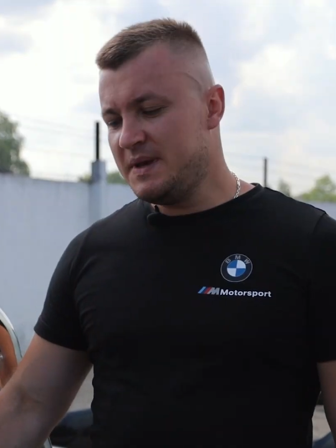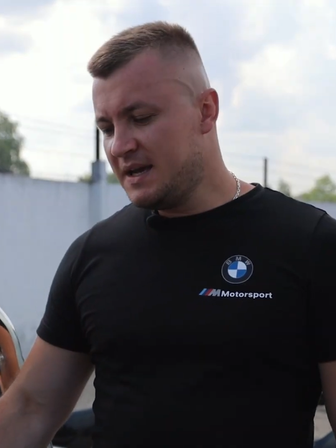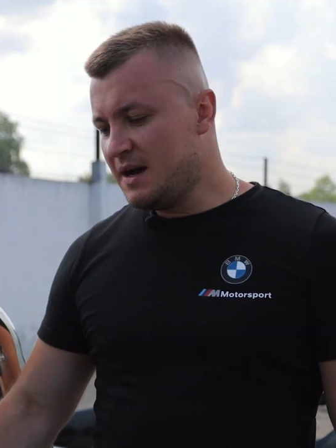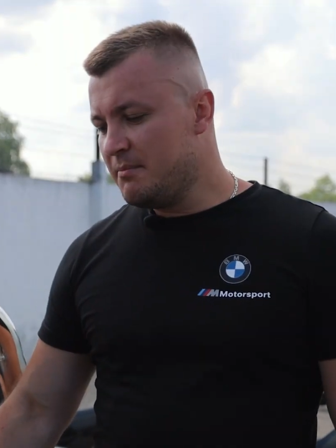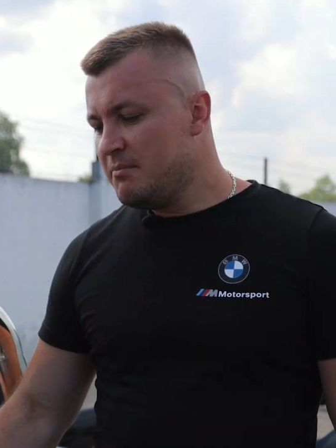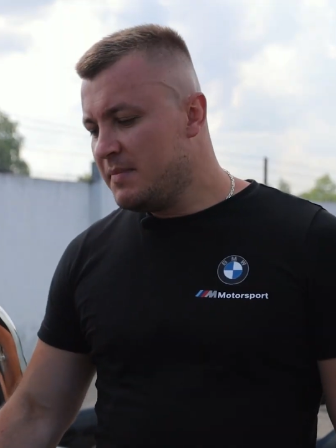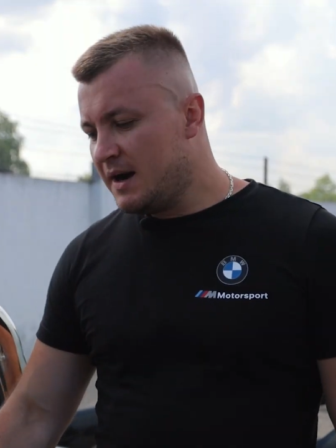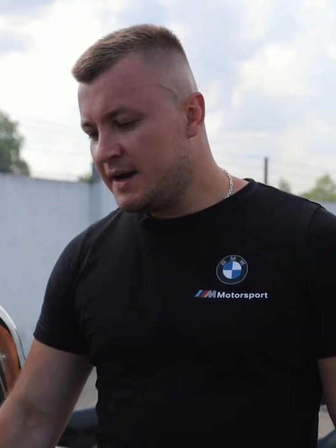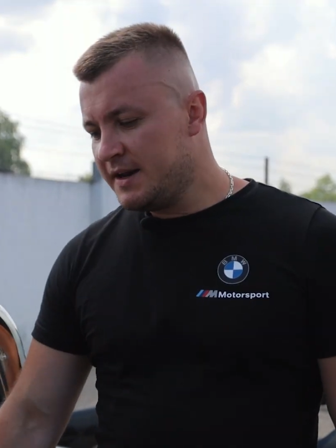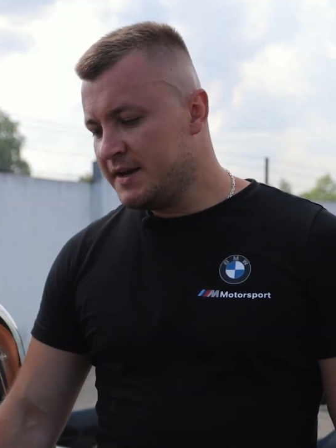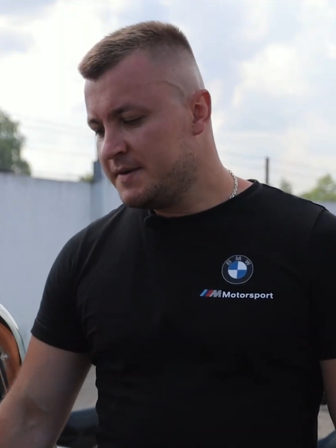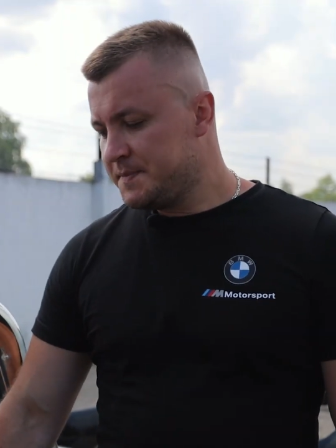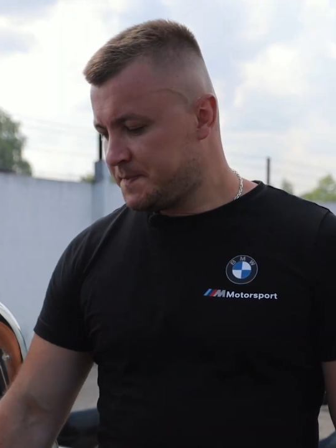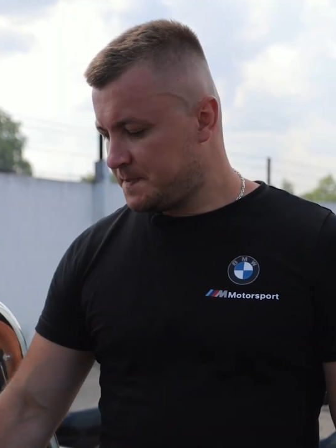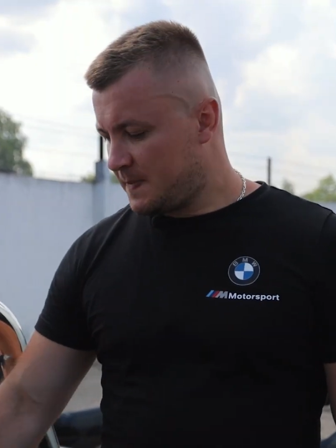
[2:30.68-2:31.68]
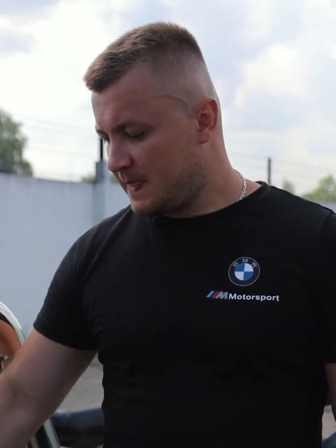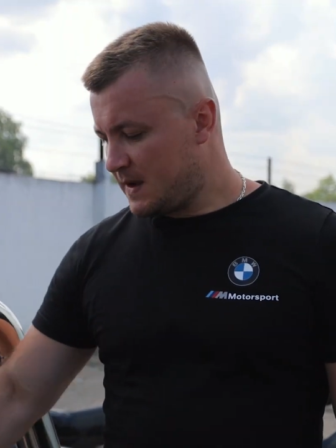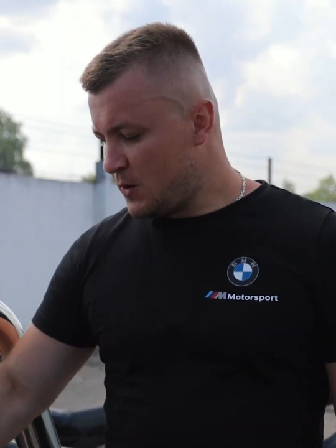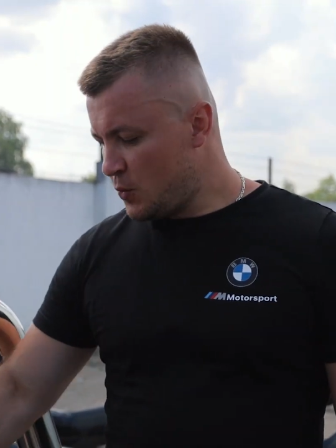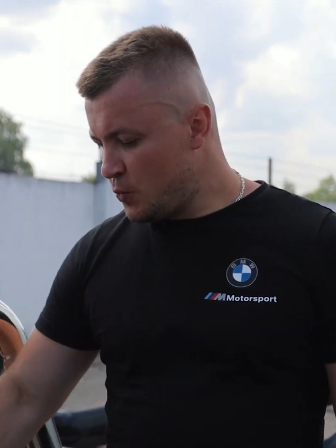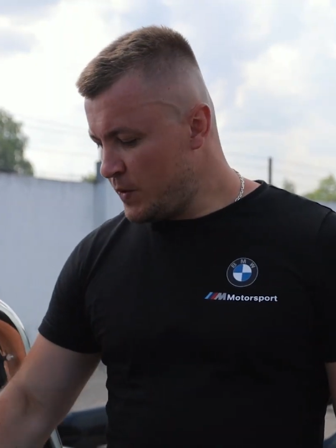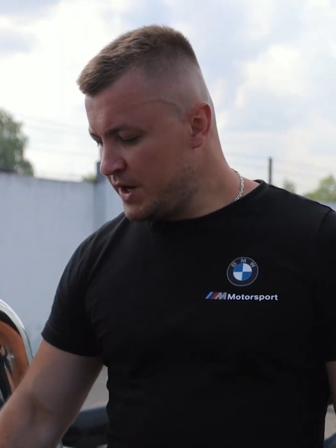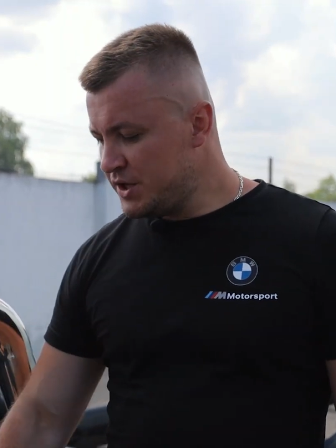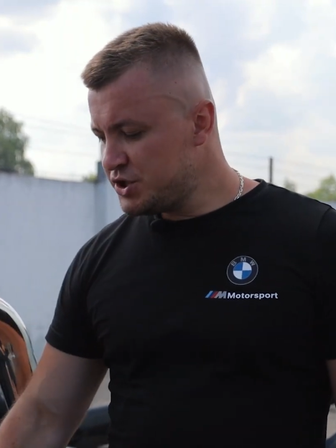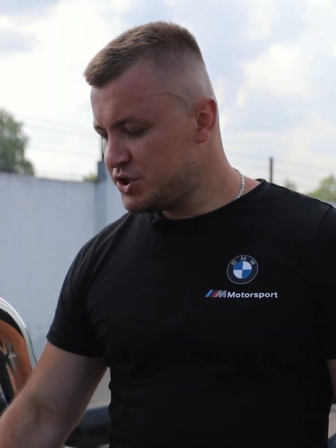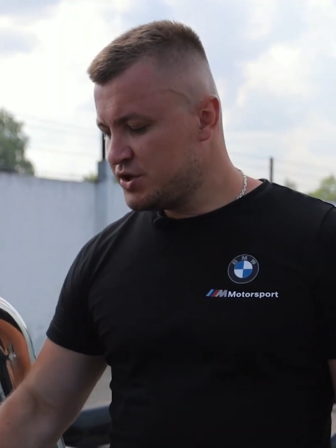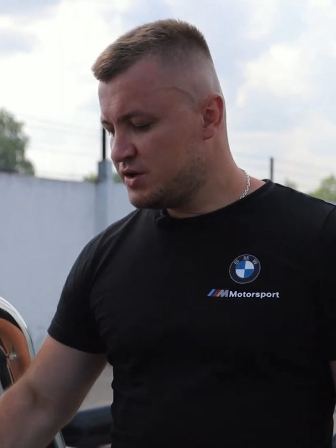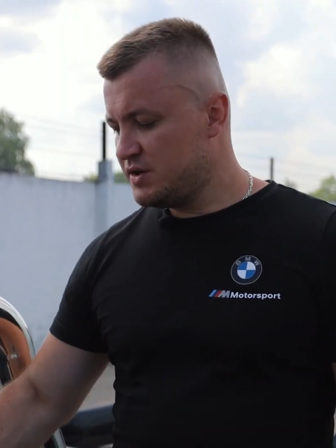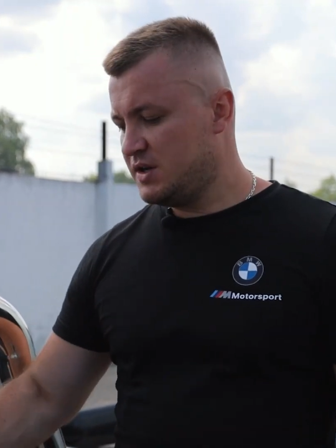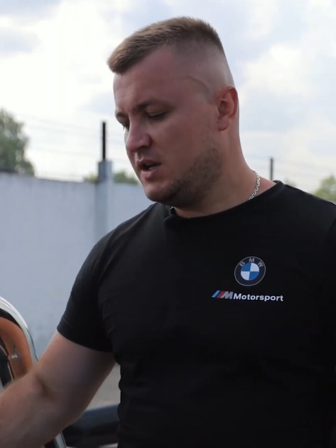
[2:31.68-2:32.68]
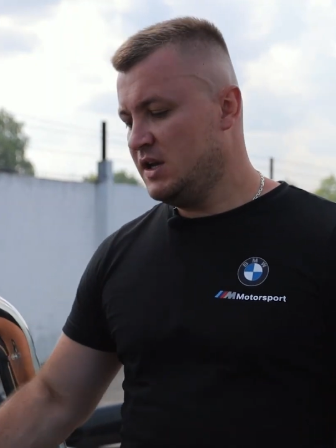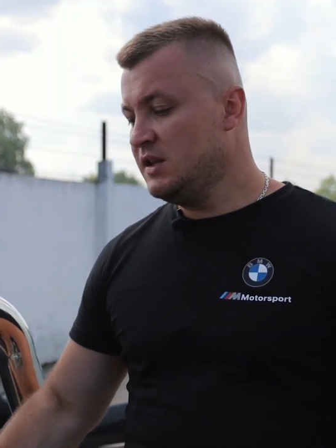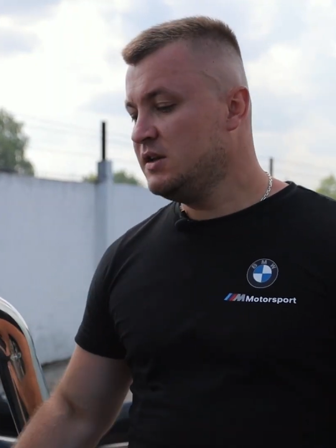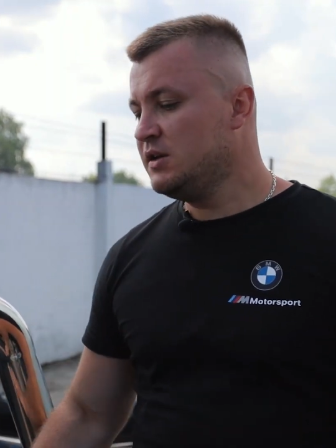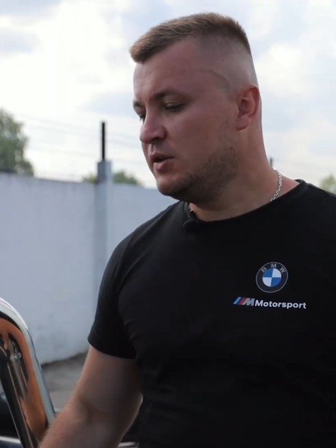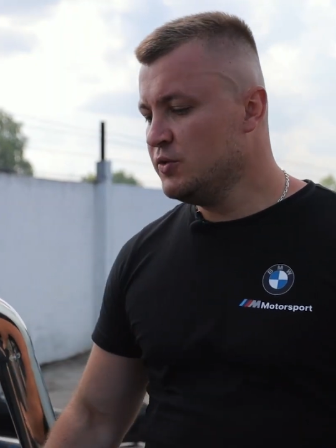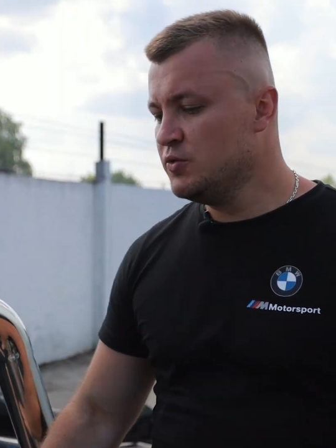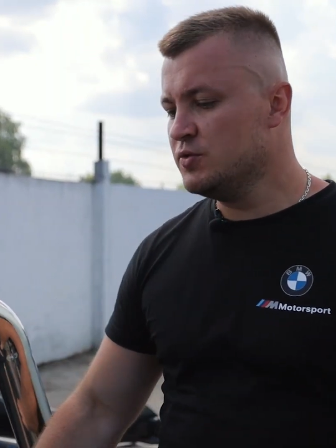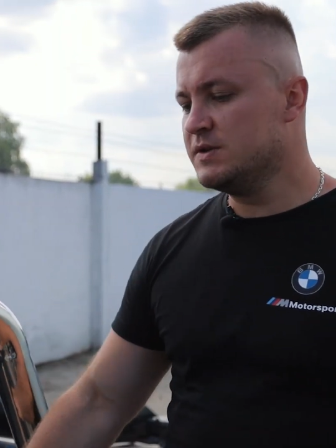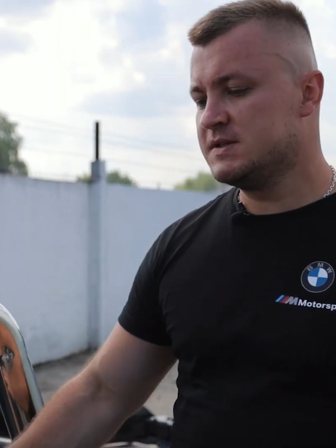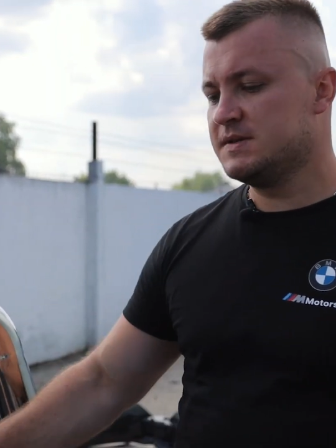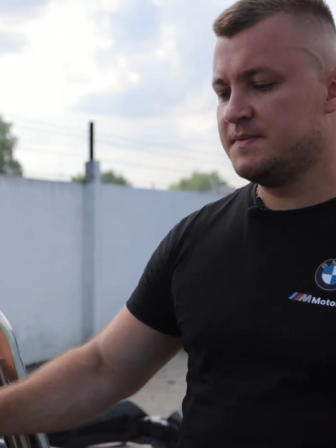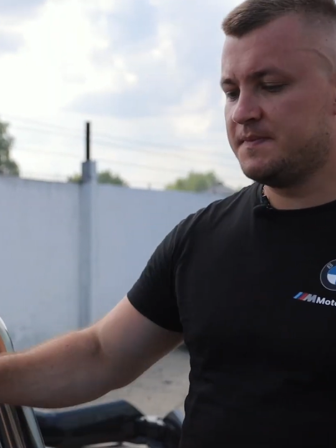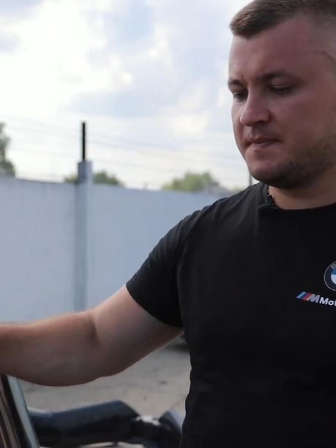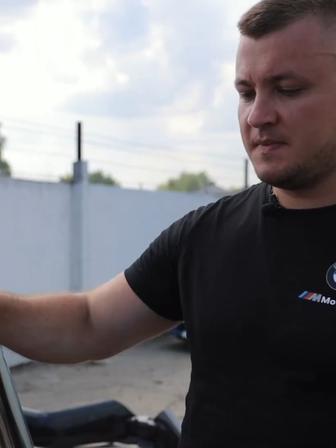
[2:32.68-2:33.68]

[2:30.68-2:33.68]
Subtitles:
pickup body which includes